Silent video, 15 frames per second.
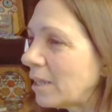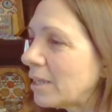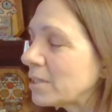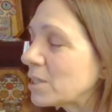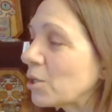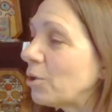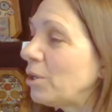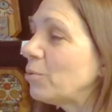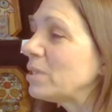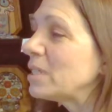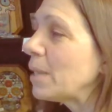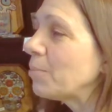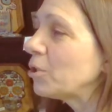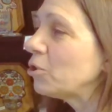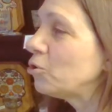So he was
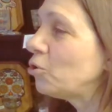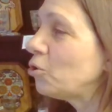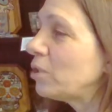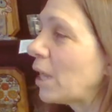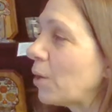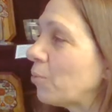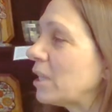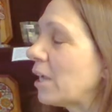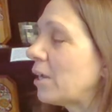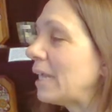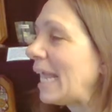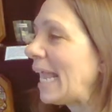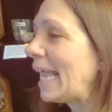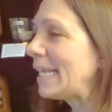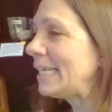able to do that without
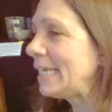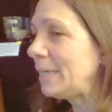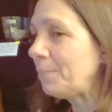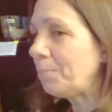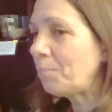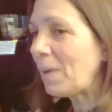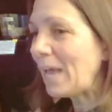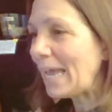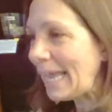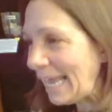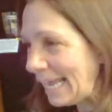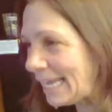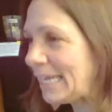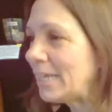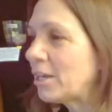any
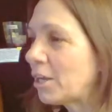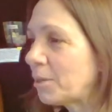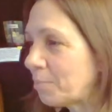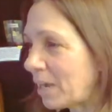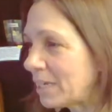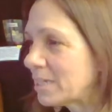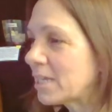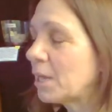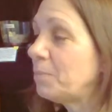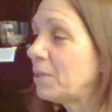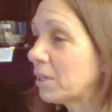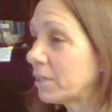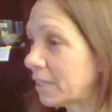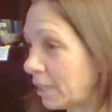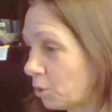pain on my side
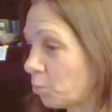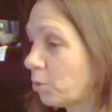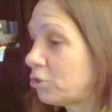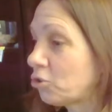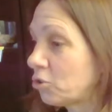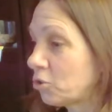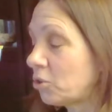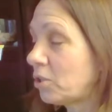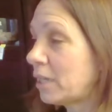beyond that original,